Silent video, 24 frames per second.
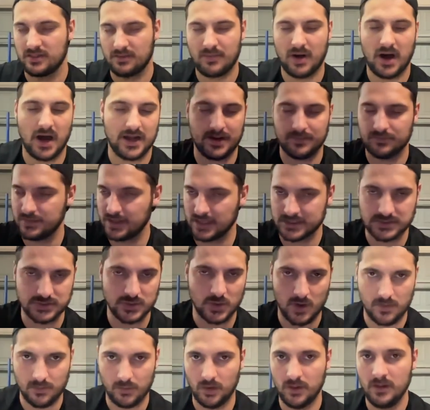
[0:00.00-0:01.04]
the bottom. That's
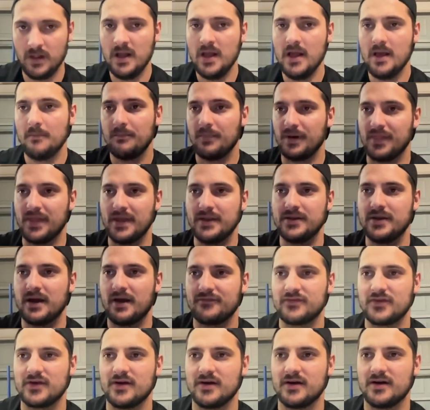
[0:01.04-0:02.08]
normal. But then you have
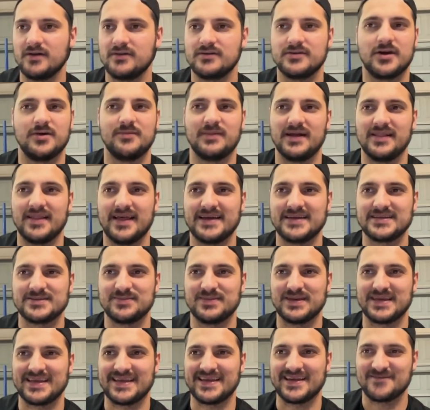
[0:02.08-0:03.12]
to, oh no, my light is
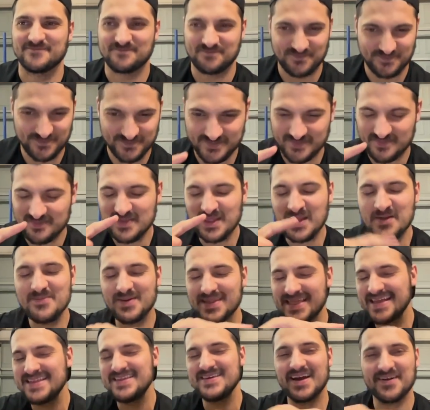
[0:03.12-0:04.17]
blinking. But
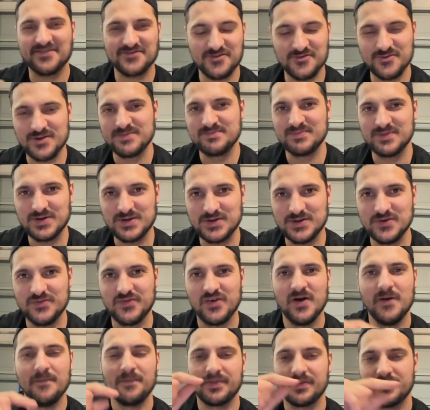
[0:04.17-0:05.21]
then you have to remove
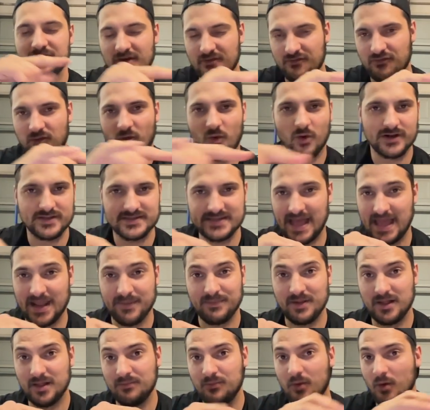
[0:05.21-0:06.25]
the four 10
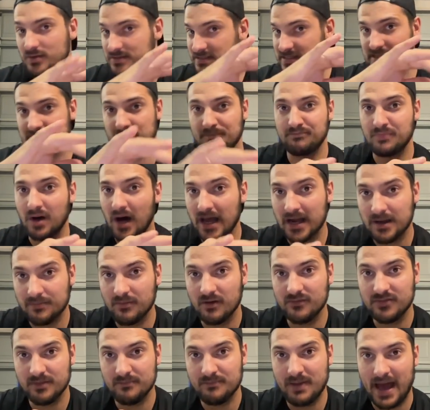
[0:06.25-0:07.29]
mil bolts at the bottom
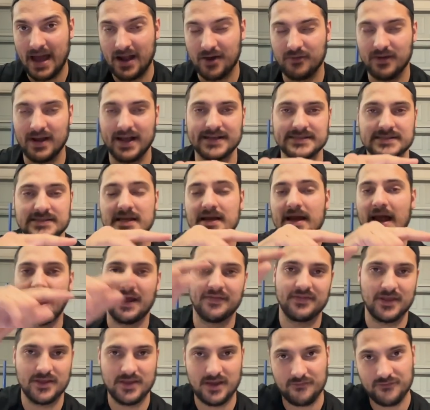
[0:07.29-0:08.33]
of the backrest, and
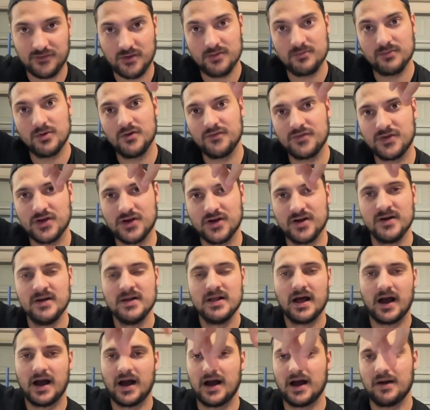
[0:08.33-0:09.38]
then you have to remove your
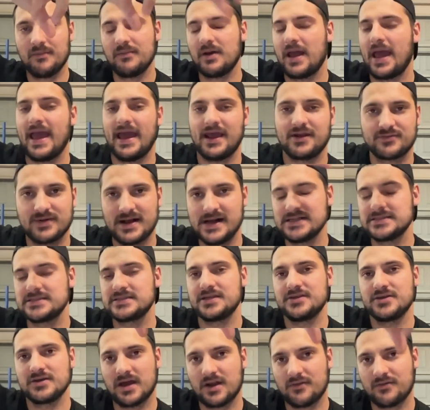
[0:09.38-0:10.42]
um, headrest,
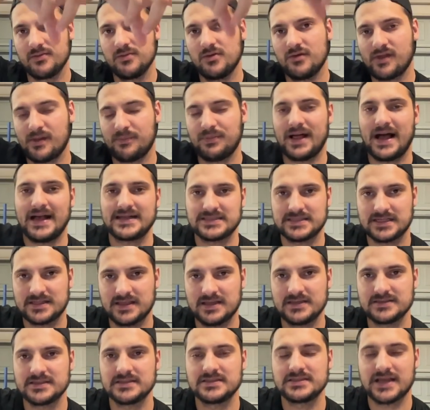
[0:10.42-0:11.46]
and you got to remove the plastic
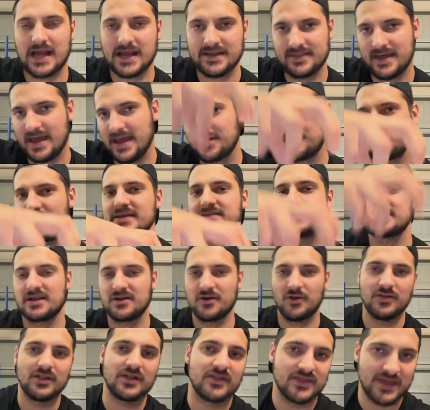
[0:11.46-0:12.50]
things inside the headrest, and
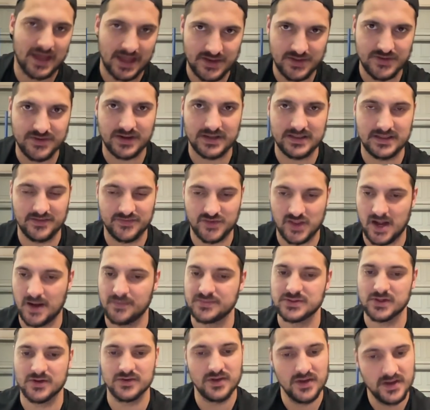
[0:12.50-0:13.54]
only then you can lift it up.
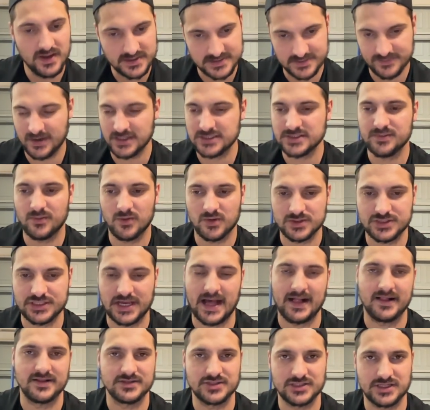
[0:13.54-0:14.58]
So it's much more
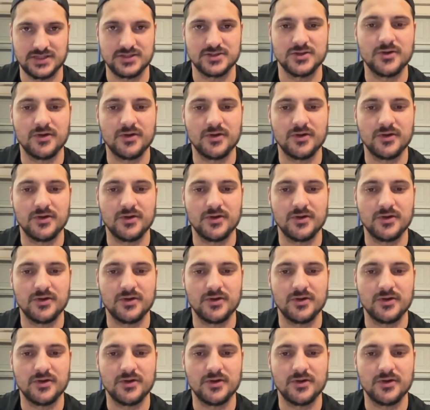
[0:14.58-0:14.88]
challenging to